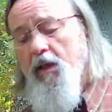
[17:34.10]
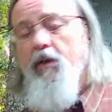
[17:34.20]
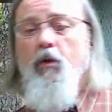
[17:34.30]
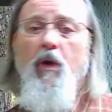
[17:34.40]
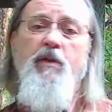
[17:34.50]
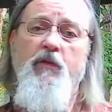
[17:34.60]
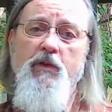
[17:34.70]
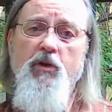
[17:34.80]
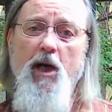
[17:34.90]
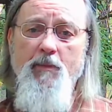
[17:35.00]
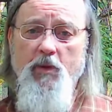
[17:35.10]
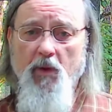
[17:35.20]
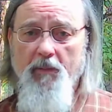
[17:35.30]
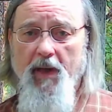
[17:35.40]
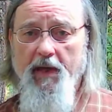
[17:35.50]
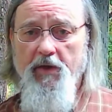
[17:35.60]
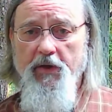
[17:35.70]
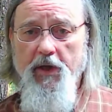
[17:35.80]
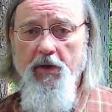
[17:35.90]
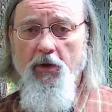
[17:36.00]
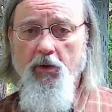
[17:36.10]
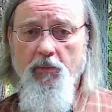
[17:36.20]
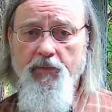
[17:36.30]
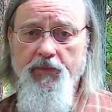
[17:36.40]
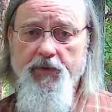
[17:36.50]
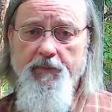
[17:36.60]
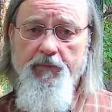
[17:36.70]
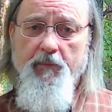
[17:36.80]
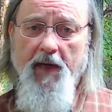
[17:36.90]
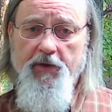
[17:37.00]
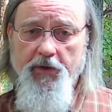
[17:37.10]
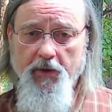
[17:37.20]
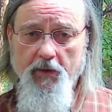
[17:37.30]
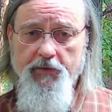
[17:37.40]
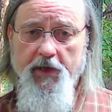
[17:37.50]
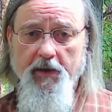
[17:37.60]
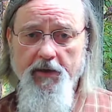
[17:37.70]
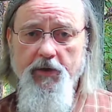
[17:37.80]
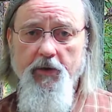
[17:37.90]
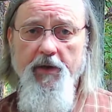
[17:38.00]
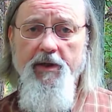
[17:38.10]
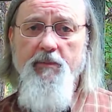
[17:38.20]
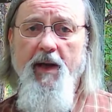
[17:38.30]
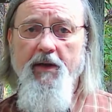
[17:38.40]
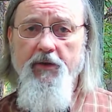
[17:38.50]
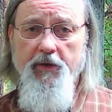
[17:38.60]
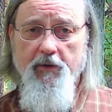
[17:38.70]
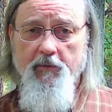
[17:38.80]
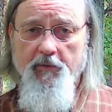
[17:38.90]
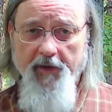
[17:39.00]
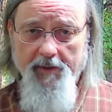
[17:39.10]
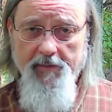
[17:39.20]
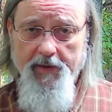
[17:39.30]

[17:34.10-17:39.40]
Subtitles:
The rest of the tribes go on back to their homes, back to their own territories, back to their own families.